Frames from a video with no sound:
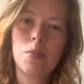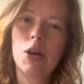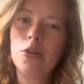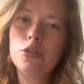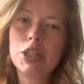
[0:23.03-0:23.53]

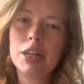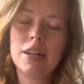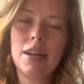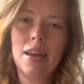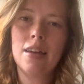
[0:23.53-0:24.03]
the
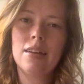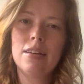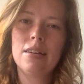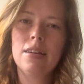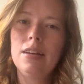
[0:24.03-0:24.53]
ocean,
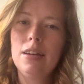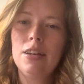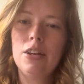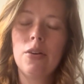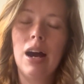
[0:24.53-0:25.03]
and
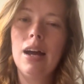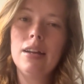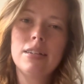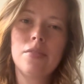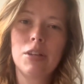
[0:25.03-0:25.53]

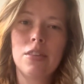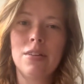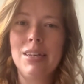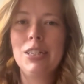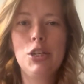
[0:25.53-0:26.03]
I definitely
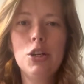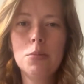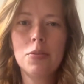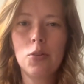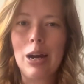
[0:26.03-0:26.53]
thought that too
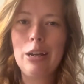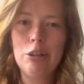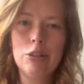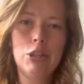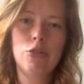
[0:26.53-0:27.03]
before I
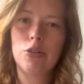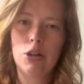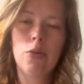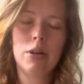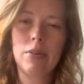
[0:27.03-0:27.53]
knew that you could
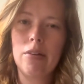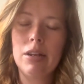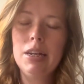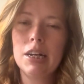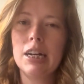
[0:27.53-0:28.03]
grow it around
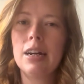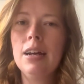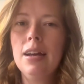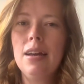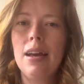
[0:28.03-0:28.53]
here.
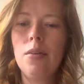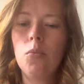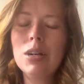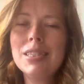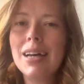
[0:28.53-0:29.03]
And
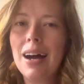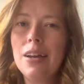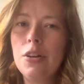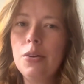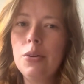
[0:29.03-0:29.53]
once I
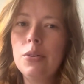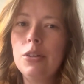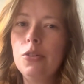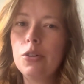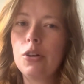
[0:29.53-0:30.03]
knew that
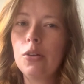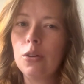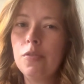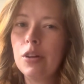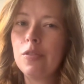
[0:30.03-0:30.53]
you could grow
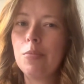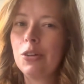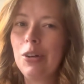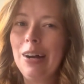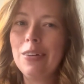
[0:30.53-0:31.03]
loofah from the
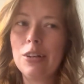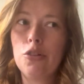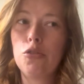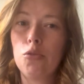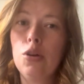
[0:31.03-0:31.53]
ground
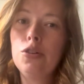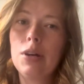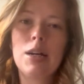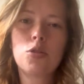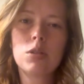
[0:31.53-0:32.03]
and grow your
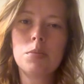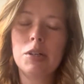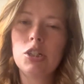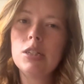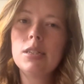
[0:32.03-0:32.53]
actual
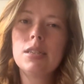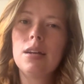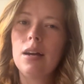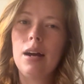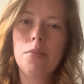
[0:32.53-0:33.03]
sponges,
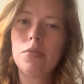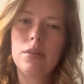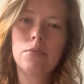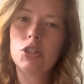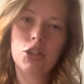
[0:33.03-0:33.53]
I
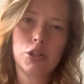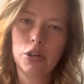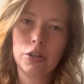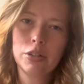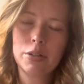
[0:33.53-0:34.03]
was just
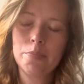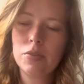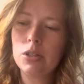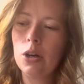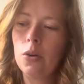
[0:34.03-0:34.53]
hooked.
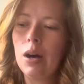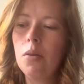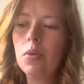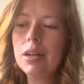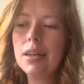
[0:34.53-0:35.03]
So I
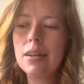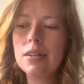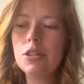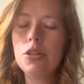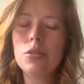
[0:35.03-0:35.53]
want to get
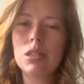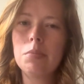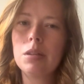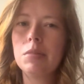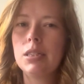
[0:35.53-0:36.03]
into
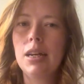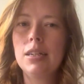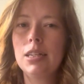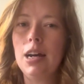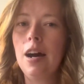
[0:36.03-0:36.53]
some of the
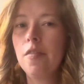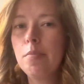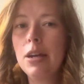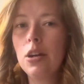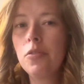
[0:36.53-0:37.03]
mistakes that I've
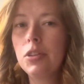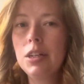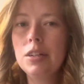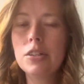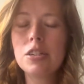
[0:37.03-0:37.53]
made over the
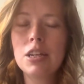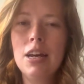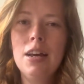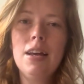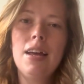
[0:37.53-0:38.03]
years,
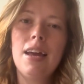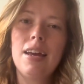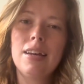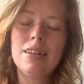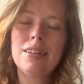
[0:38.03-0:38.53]

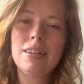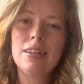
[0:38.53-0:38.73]
and